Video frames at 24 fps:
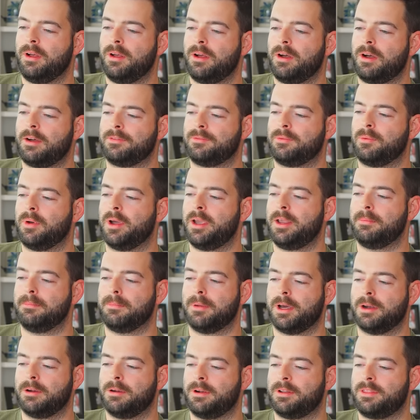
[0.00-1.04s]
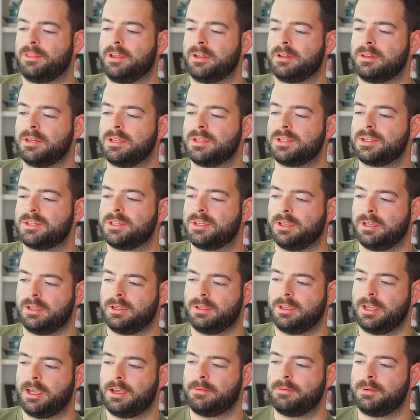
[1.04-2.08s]
off-white, moderate thickness.
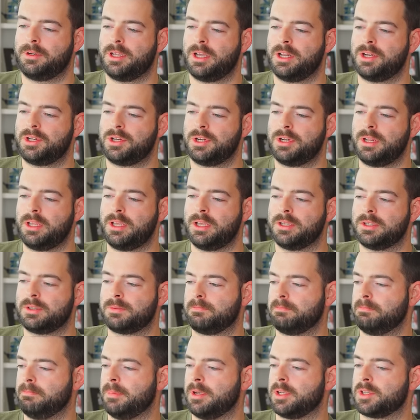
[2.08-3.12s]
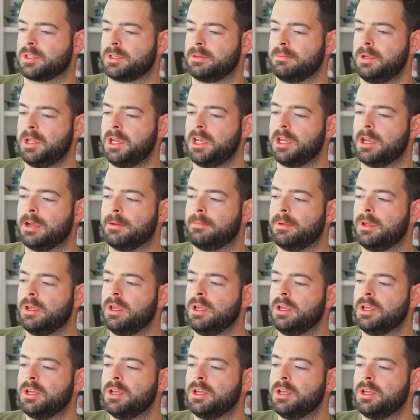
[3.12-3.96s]
Head retention is basically medium.